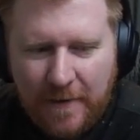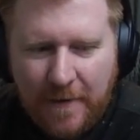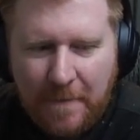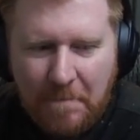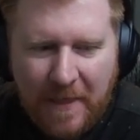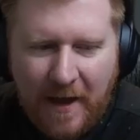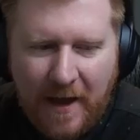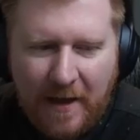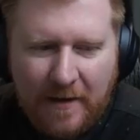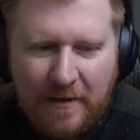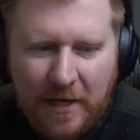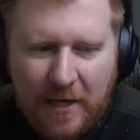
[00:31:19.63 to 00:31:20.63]
that,
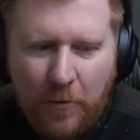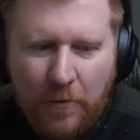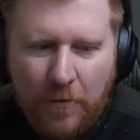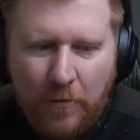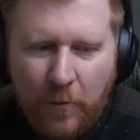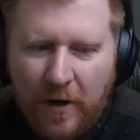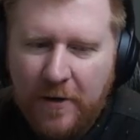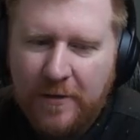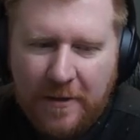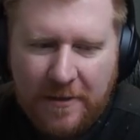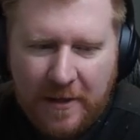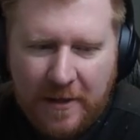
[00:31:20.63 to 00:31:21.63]
you know, what are they
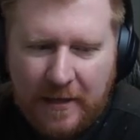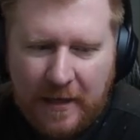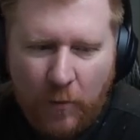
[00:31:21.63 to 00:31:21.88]
thinking?